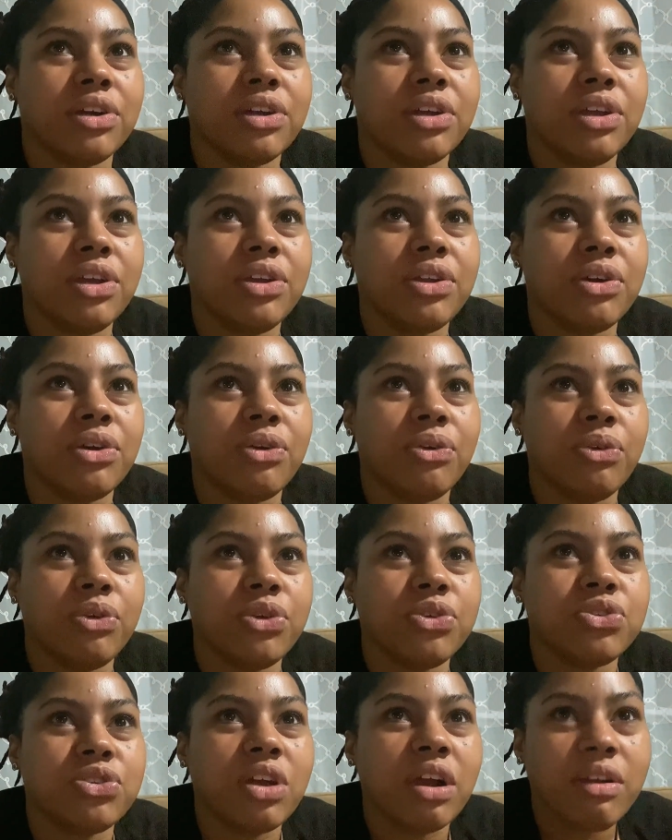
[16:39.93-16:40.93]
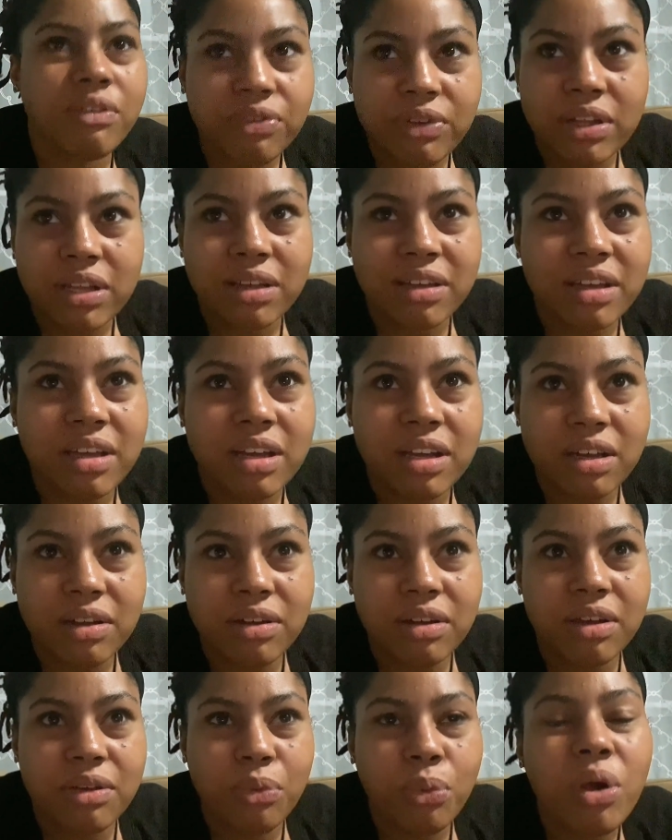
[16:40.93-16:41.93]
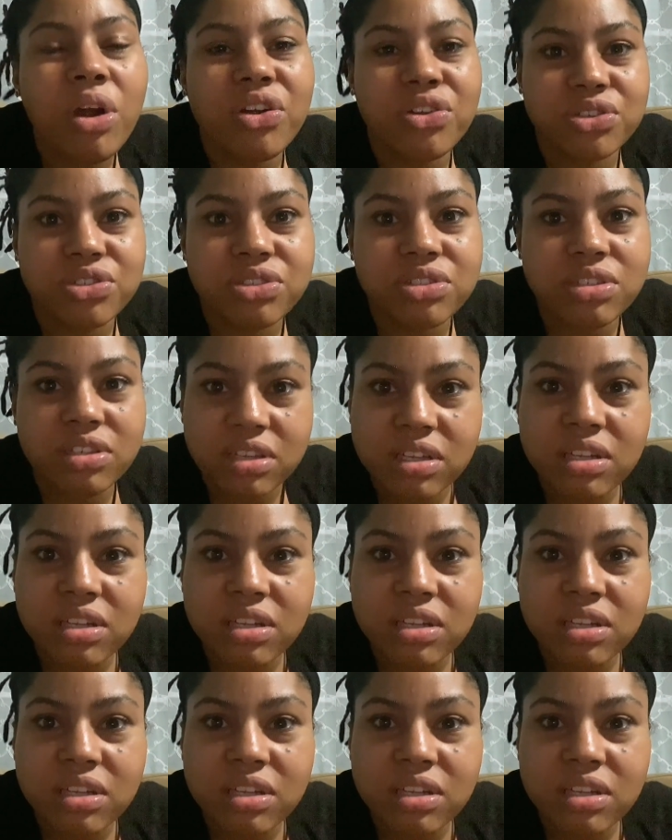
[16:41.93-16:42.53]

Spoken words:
you start feeling worse,